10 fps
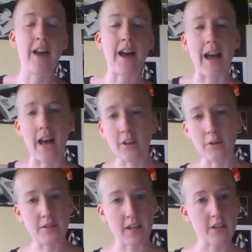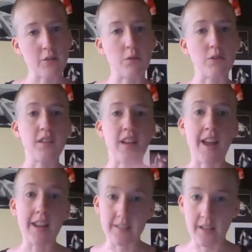allosexual to
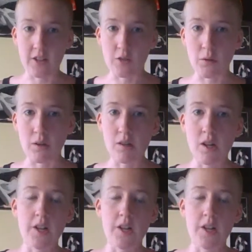asexual.